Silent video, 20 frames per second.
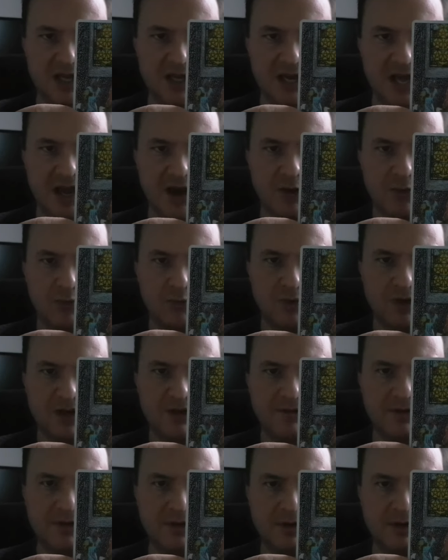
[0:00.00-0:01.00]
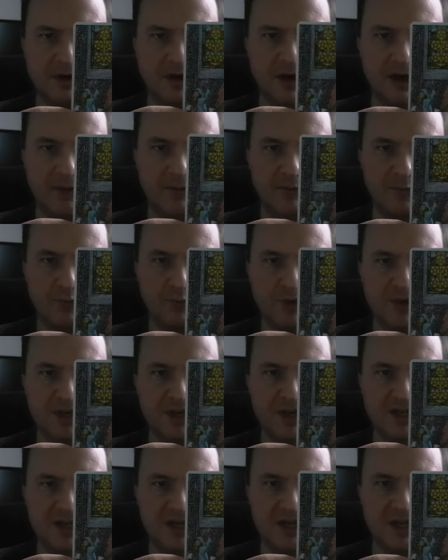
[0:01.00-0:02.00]
Now, whenever um,
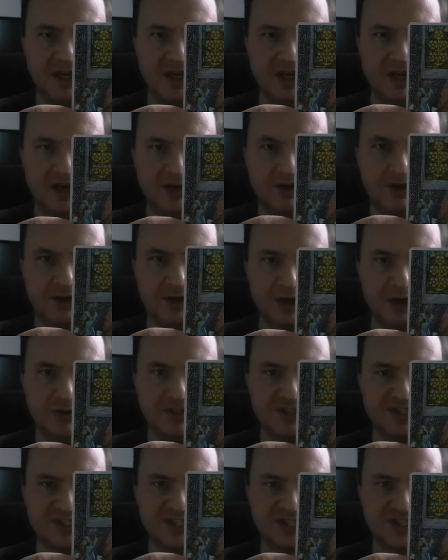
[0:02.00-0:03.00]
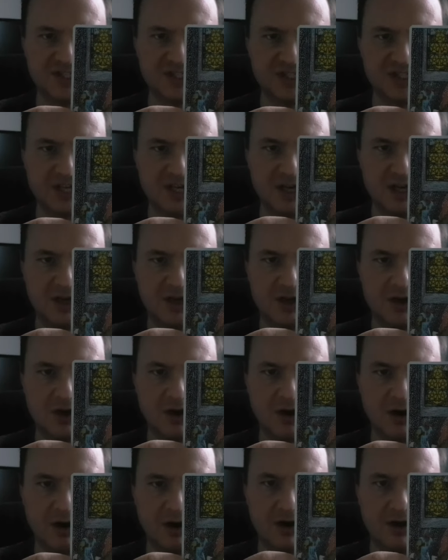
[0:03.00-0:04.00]
we notice this
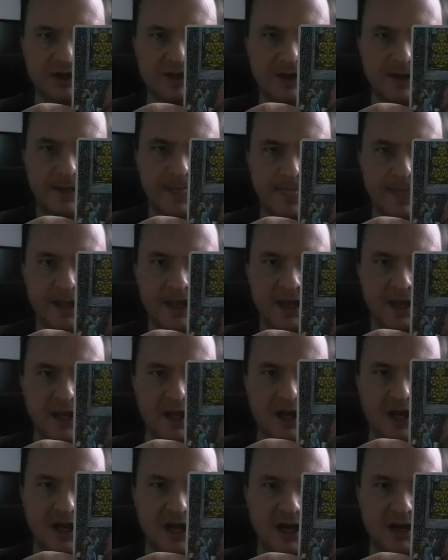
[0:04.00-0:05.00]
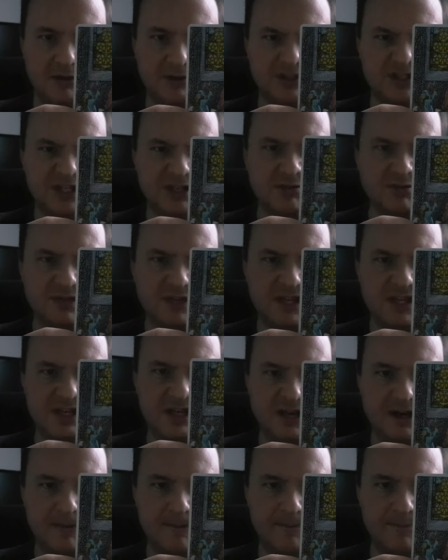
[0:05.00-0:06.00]
card,
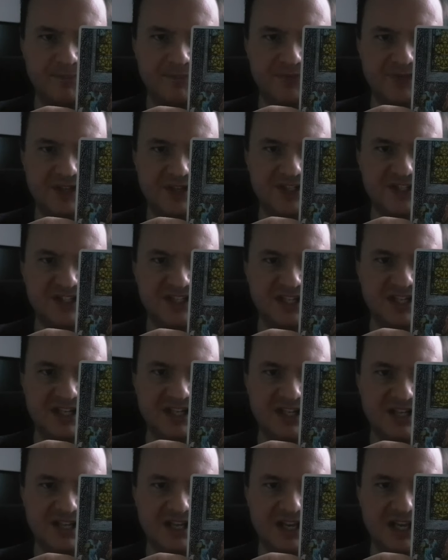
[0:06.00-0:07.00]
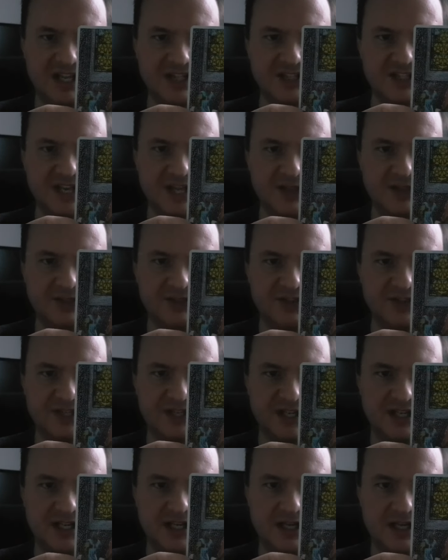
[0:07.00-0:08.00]
generally um, this indicates
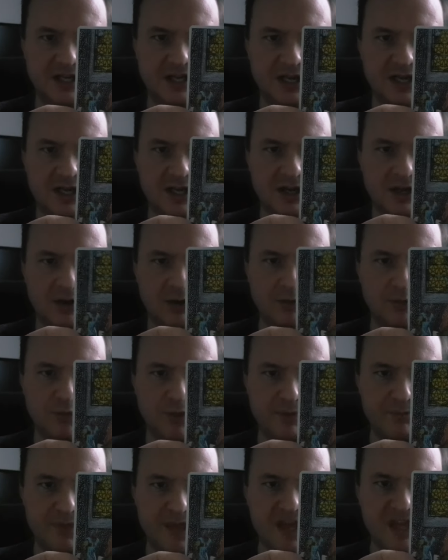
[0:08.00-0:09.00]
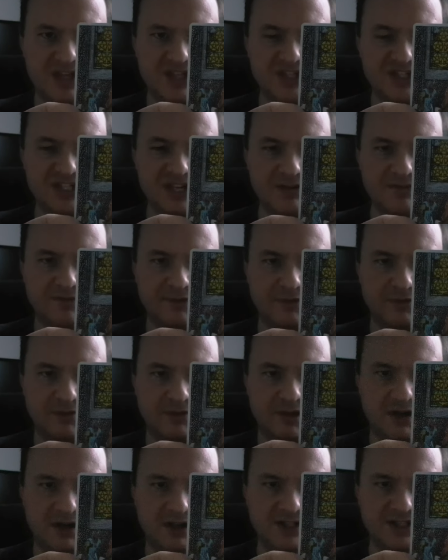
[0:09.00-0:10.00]
that we may
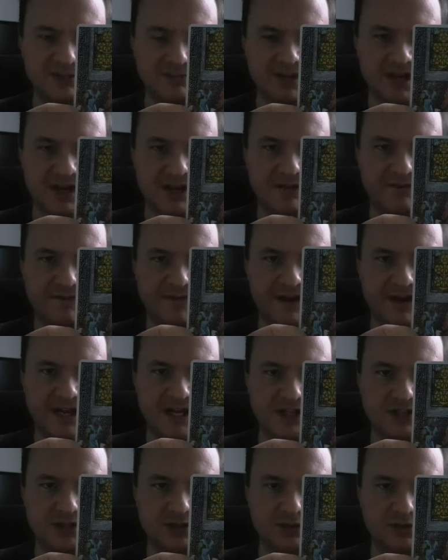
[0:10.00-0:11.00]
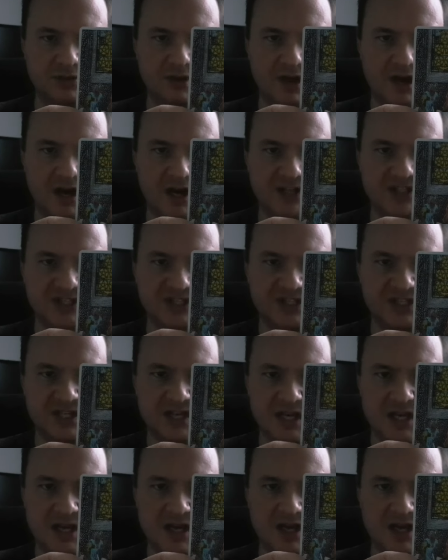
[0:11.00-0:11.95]
suffer some kind of financial loss.